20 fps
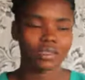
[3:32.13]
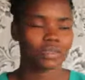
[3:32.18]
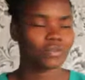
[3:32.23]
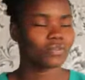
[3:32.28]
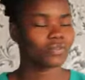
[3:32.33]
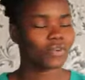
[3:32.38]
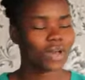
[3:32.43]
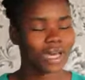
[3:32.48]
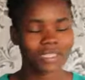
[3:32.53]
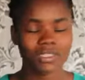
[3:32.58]

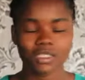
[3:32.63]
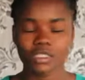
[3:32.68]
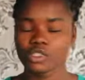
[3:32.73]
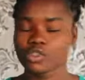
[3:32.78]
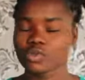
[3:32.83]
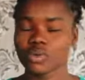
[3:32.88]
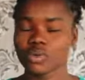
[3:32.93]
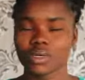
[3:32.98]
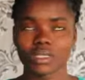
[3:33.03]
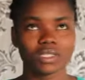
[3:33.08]
In fact,
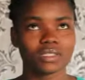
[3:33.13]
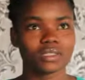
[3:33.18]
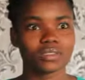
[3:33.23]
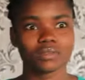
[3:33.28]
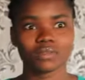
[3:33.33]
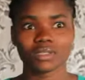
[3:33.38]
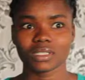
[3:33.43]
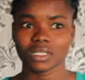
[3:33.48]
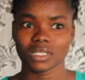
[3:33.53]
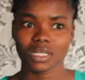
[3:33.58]
it was
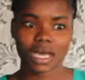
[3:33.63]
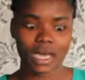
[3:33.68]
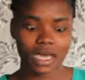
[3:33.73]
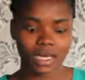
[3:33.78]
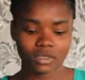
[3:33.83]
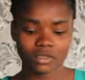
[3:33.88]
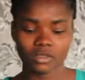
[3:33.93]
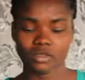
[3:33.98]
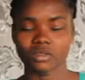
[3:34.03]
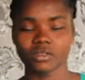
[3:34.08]
an
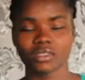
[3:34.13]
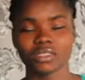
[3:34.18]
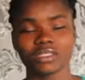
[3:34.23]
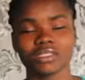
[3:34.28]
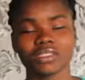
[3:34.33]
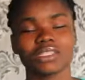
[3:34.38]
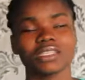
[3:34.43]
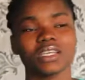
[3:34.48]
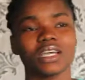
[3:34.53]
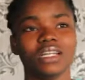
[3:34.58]
eyesore.
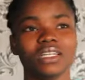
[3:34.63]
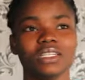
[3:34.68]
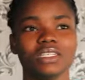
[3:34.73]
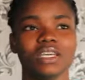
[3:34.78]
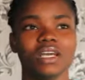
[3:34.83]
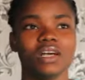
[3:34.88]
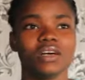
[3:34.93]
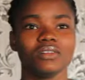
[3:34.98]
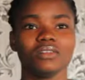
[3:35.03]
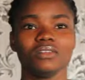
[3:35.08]

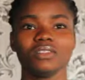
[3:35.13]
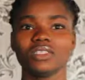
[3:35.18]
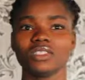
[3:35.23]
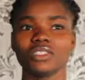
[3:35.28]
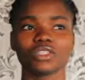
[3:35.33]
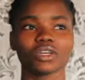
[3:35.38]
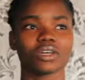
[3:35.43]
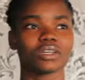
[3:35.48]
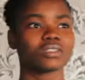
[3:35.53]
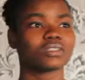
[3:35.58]
Sincerely,
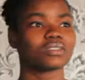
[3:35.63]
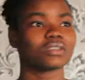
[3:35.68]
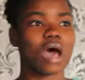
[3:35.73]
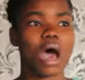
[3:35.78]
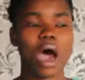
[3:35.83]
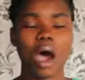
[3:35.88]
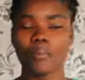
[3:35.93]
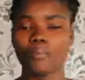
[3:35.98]
Lucy just